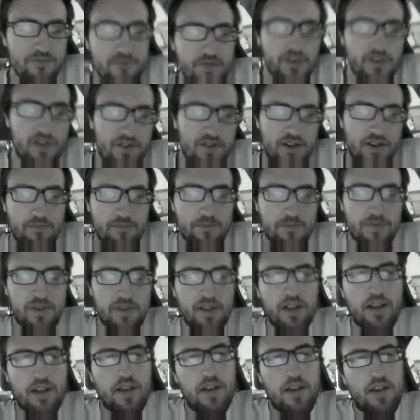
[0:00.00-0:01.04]
Okay.
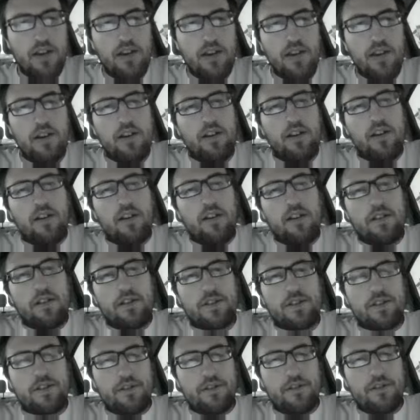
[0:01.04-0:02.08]

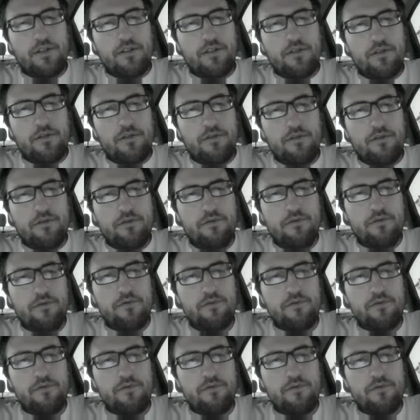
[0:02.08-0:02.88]
So